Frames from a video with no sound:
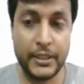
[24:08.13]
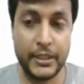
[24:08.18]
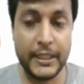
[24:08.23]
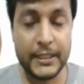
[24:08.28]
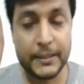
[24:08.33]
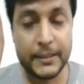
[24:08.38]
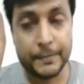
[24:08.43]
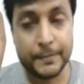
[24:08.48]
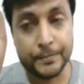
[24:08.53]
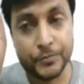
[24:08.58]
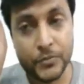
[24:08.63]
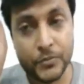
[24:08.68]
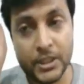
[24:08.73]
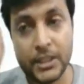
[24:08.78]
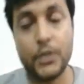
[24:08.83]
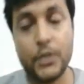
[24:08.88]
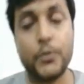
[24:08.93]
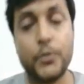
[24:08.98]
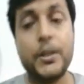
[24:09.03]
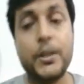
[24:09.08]
Good.
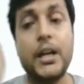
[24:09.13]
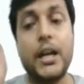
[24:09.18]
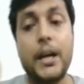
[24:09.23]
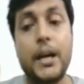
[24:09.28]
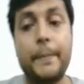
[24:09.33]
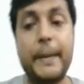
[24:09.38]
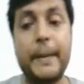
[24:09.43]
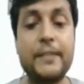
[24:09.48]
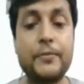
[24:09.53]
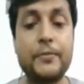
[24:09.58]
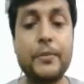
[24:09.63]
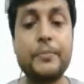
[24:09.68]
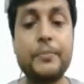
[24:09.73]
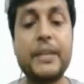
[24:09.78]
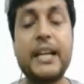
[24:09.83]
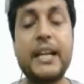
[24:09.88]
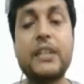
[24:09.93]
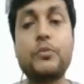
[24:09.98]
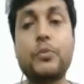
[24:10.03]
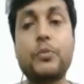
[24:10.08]
Now, apart
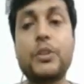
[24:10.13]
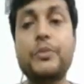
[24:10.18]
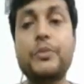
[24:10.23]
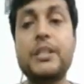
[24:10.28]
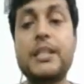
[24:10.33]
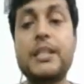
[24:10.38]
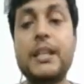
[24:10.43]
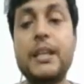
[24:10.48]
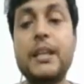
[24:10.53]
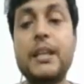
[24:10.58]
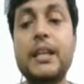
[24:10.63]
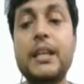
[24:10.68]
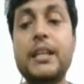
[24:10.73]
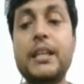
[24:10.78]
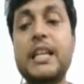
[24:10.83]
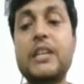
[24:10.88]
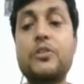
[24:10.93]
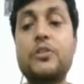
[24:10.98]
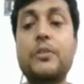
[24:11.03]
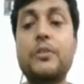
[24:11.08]
from that, what we see
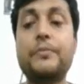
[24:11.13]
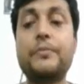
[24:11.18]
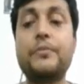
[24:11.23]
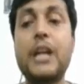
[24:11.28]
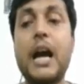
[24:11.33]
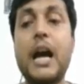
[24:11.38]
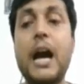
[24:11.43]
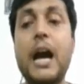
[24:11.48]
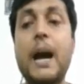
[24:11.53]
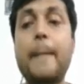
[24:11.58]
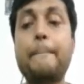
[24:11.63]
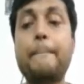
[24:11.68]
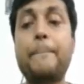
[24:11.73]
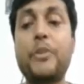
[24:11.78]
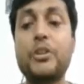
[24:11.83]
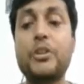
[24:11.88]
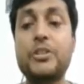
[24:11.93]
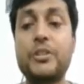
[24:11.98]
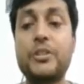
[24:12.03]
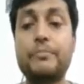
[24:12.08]
in case of
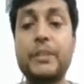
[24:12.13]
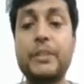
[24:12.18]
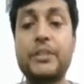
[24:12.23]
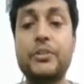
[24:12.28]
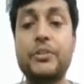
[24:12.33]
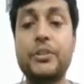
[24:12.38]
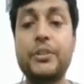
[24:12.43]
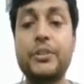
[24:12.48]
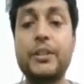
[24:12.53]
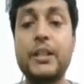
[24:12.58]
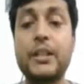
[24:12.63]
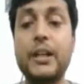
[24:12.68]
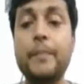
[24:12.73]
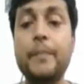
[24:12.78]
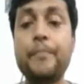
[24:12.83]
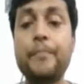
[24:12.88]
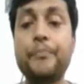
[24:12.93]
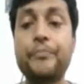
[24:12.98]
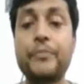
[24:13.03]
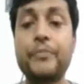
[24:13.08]
gram-positive
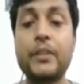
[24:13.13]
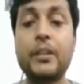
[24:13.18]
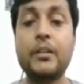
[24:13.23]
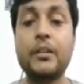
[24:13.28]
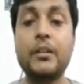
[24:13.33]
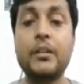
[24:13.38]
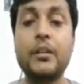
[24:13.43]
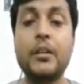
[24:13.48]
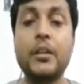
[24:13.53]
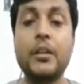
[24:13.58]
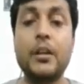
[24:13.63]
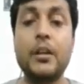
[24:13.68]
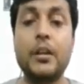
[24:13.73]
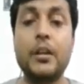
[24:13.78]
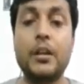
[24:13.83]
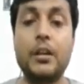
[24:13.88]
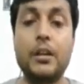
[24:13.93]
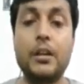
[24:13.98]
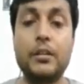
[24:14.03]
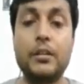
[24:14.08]
bacteria,
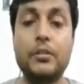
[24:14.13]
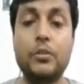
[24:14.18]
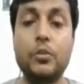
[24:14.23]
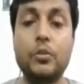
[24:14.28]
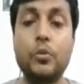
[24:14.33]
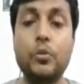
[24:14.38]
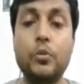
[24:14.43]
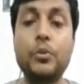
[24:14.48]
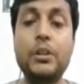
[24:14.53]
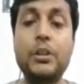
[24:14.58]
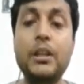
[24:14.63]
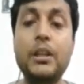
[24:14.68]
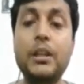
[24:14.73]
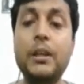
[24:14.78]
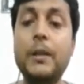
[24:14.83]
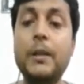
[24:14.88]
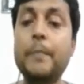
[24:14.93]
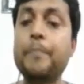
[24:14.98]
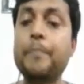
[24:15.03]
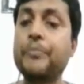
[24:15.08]

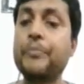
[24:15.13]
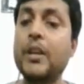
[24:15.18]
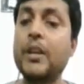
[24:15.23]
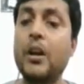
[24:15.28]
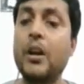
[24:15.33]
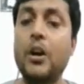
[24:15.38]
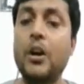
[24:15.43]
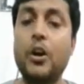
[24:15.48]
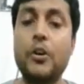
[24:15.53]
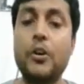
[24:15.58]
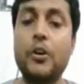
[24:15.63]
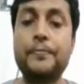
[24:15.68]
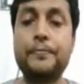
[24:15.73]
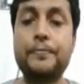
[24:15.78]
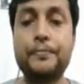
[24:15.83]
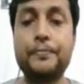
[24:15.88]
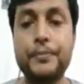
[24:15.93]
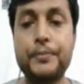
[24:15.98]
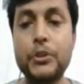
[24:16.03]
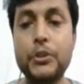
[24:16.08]
only a
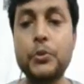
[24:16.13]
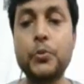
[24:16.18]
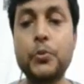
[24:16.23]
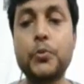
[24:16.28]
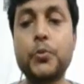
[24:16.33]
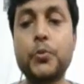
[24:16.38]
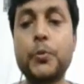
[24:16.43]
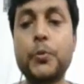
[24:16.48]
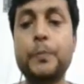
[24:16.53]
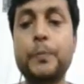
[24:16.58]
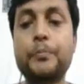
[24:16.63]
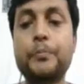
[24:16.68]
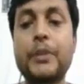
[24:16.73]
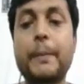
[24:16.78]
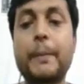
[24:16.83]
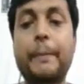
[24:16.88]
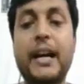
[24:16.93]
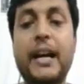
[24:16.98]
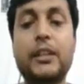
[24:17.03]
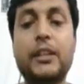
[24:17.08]
few
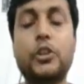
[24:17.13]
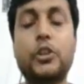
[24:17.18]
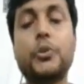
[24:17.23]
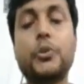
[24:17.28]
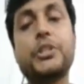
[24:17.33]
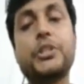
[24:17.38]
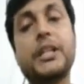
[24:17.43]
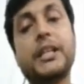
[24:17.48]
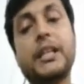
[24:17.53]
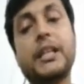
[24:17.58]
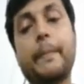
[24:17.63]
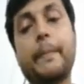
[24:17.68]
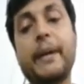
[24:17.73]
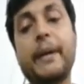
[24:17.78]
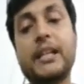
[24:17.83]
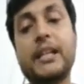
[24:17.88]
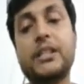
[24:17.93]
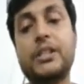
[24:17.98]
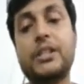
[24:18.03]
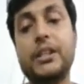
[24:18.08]
pathogenic
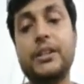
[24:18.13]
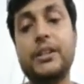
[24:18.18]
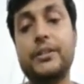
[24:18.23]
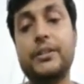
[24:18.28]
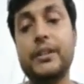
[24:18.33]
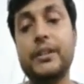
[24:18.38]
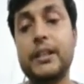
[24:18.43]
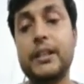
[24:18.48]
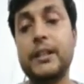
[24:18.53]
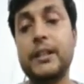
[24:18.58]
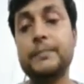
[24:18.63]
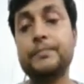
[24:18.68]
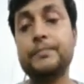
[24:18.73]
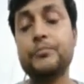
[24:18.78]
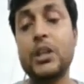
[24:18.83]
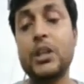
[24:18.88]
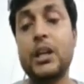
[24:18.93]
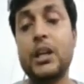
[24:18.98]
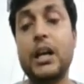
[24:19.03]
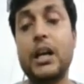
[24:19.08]
bacteria
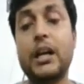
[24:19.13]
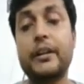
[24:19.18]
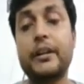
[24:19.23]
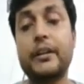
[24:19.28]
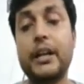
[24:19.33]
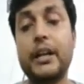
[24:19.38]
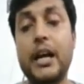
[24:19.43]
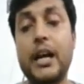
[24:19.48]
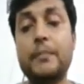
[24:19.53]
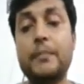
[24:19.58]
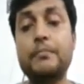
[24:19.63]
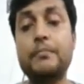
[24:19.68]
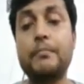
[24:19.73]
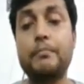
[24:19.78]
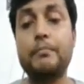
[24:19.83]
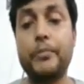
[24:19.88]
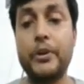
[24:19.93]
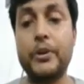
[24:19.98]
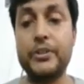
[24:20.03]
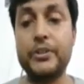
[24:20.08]
are
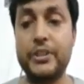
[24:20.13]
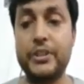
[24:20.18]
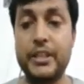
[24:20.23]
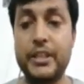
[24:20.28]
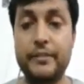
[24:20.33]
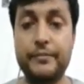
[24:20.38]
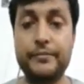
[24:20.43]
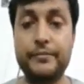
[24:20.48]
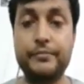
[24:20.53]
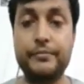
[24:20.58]
gram-positive.